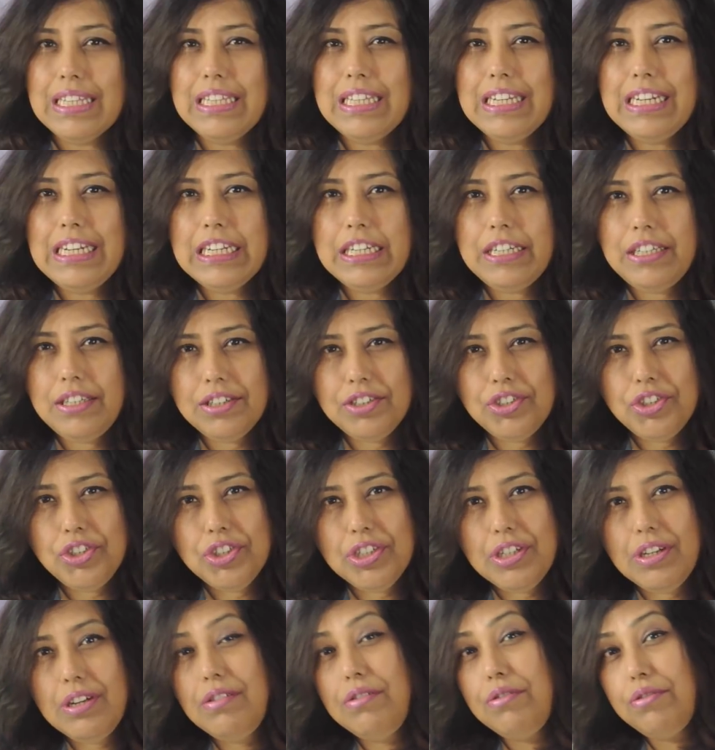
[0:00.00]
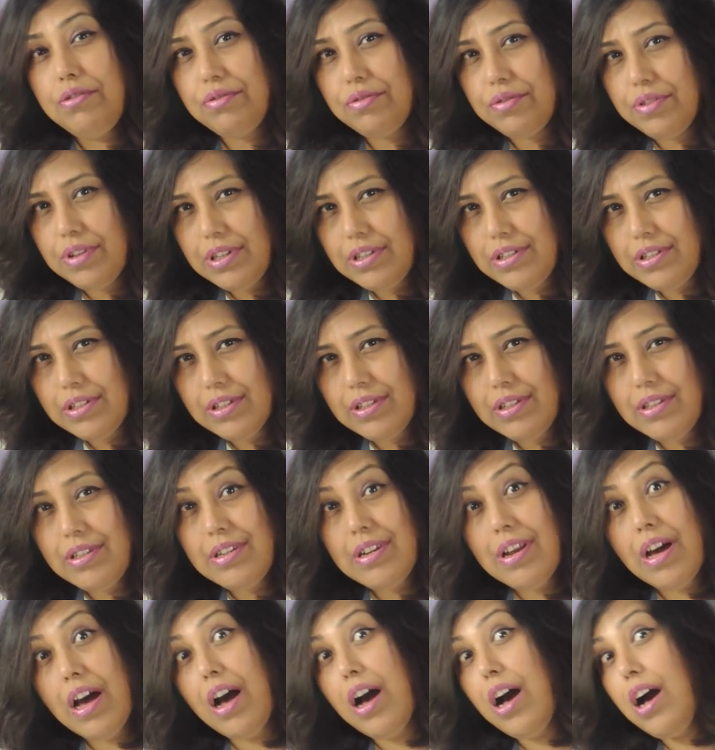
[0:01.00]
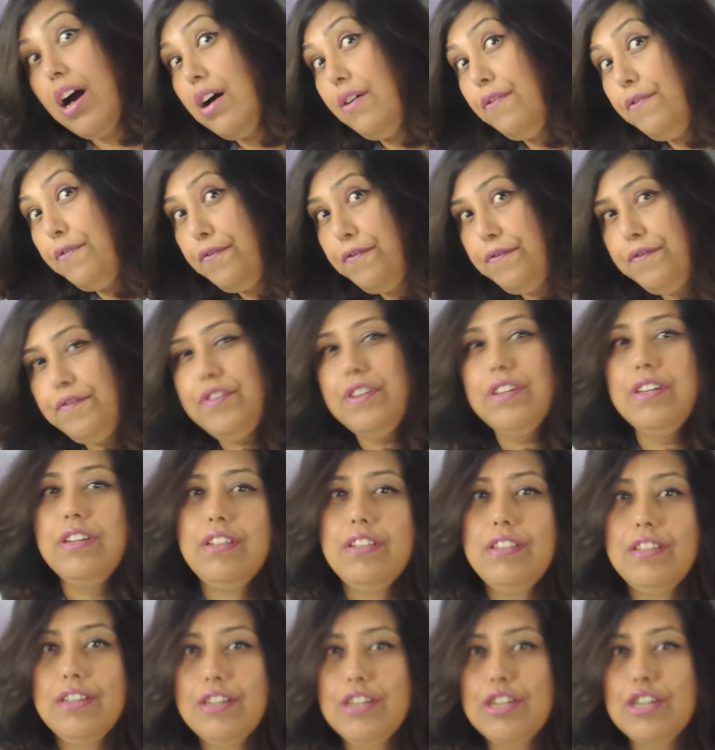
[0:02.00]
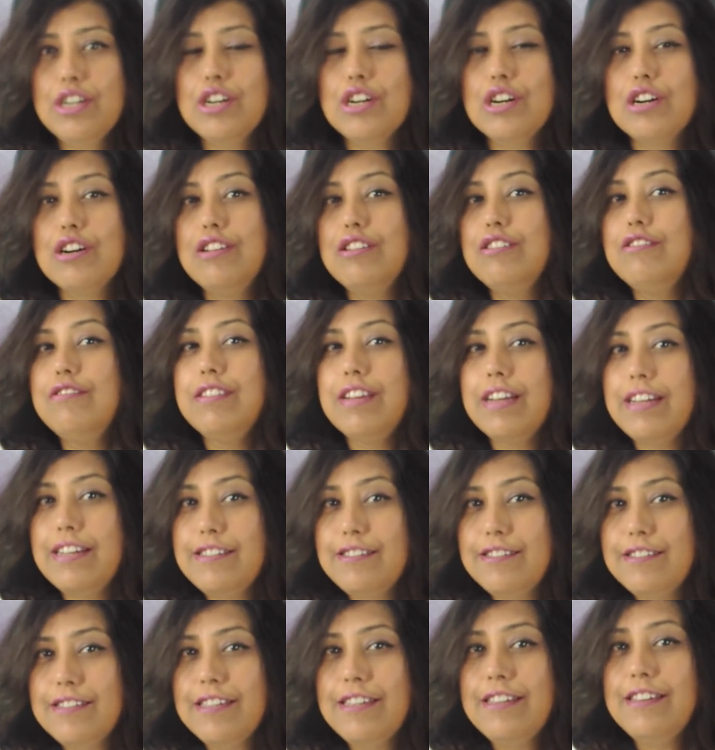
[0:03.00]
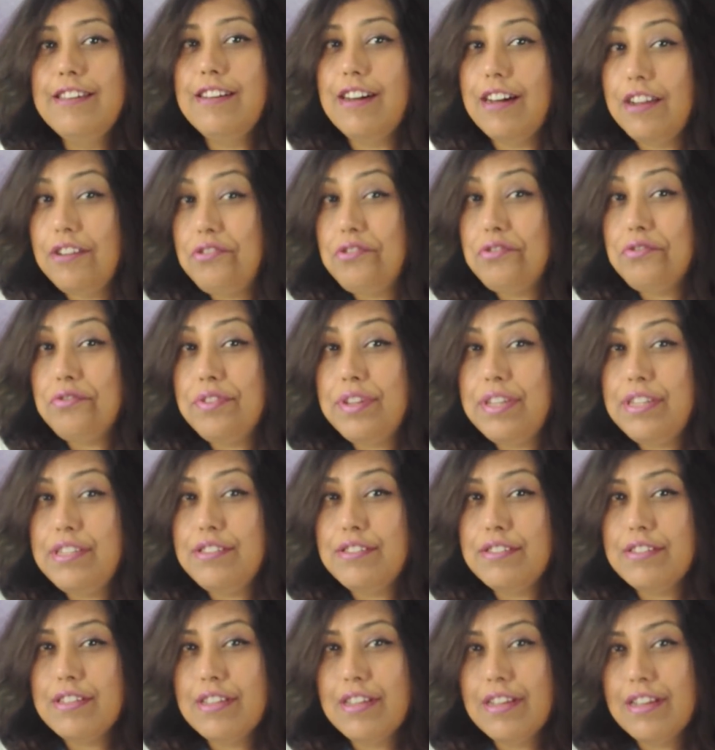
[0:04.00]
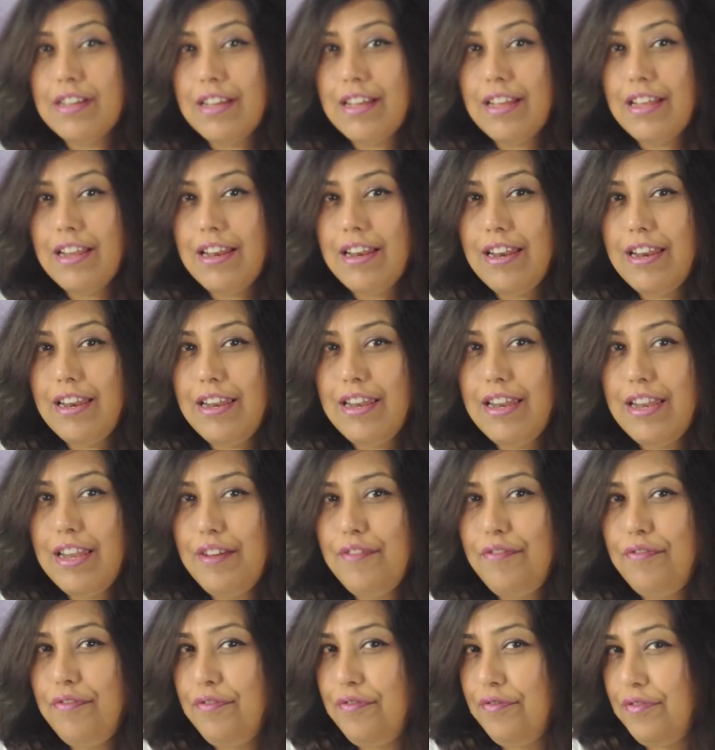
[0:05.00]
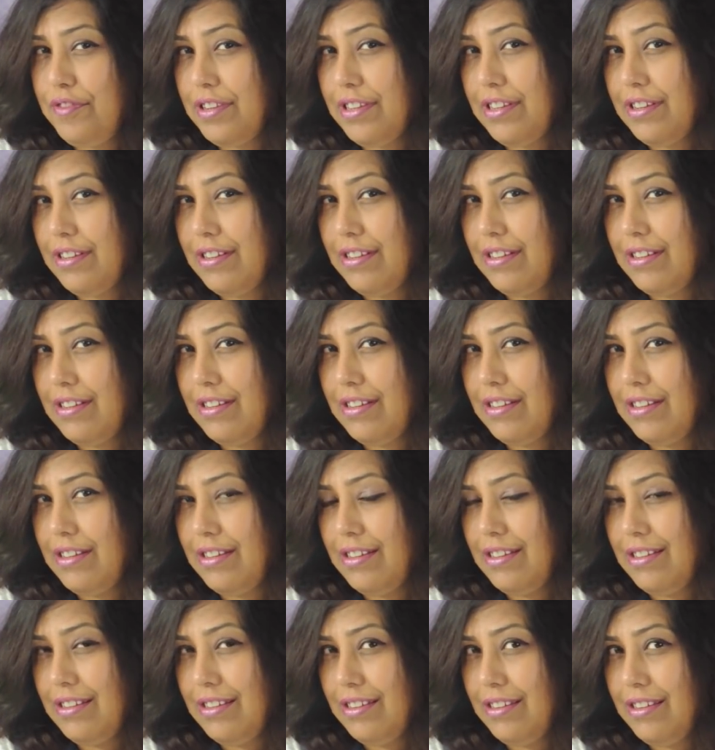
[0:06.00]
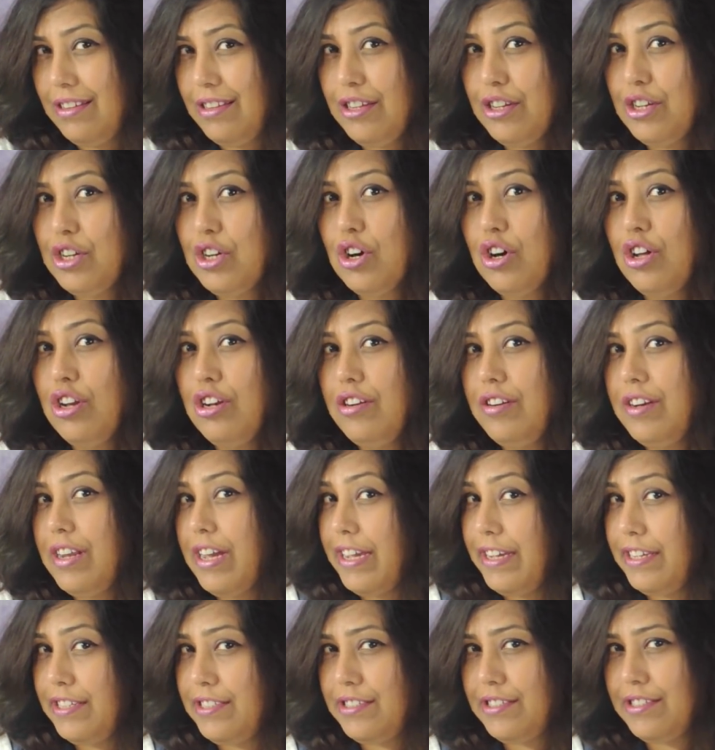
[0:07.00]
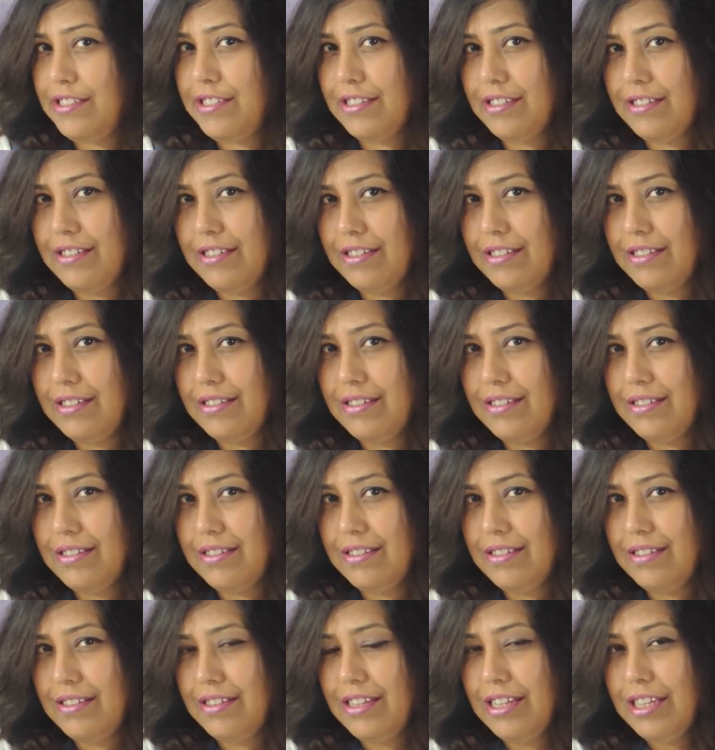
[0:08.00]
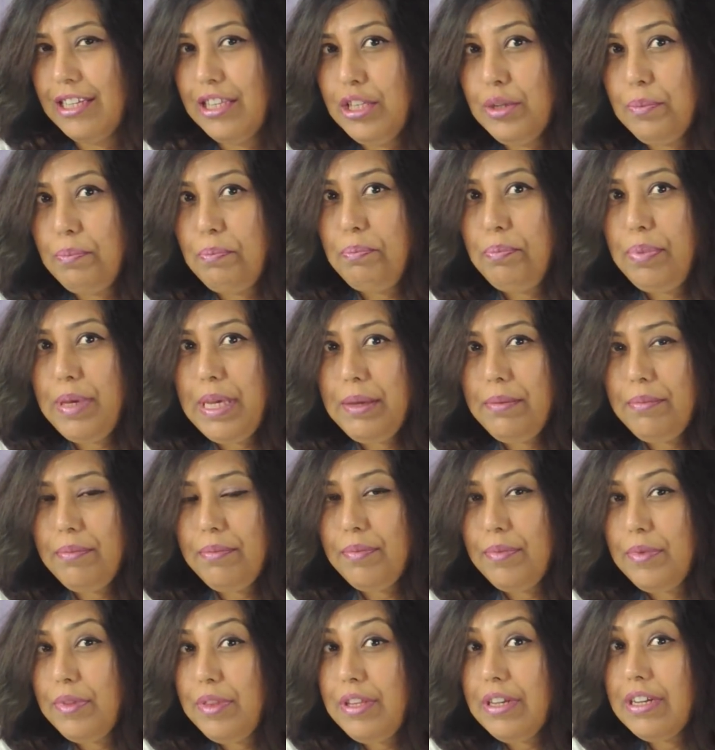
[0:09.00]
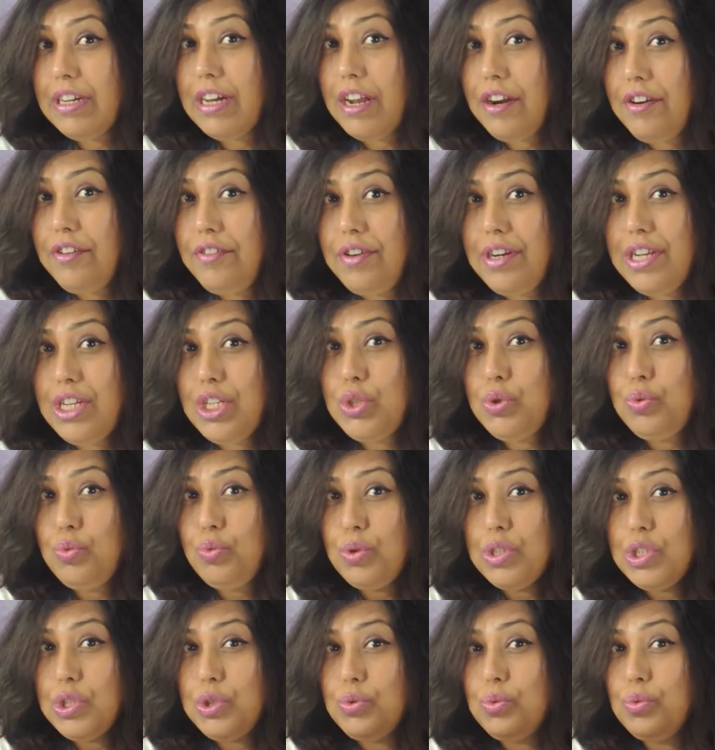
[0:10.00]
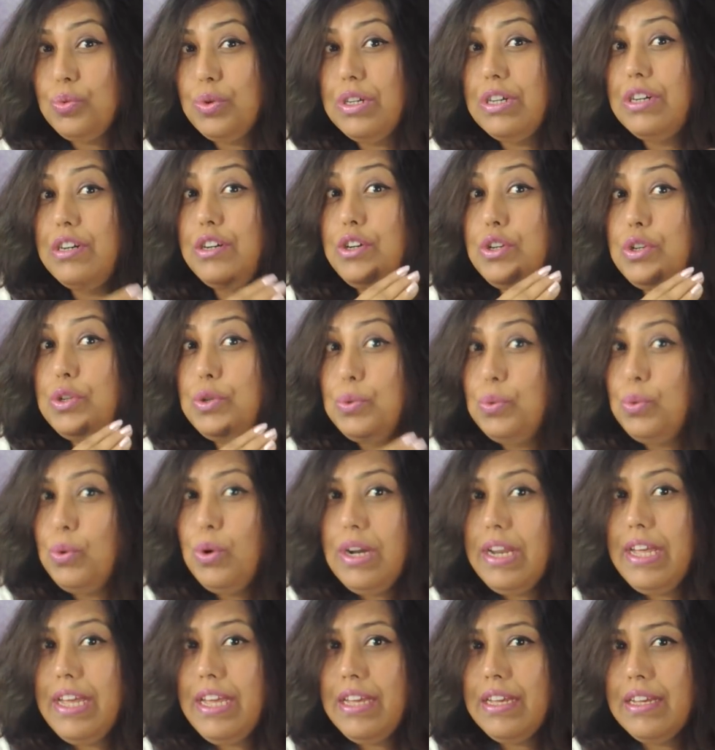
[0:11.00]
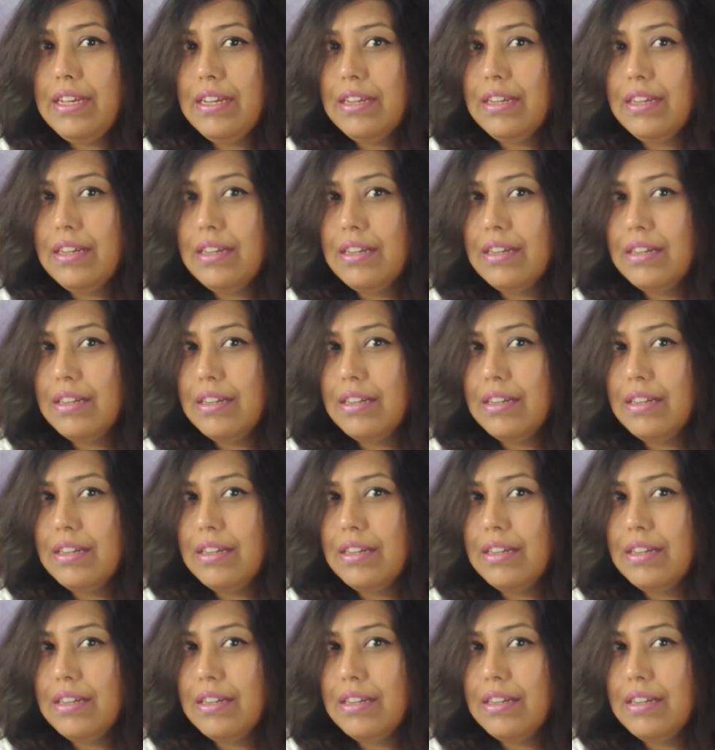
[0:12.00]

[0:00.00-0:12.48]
The literature written after the colonizing countries left the colonized. The countries which were ruling,